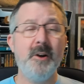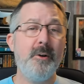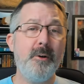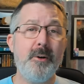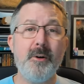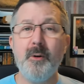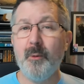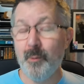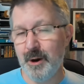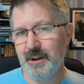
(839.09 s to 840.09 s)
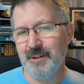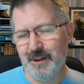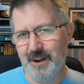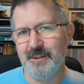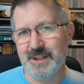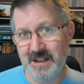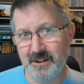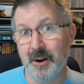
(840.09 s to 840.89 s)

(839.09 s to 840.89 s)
or what you're going to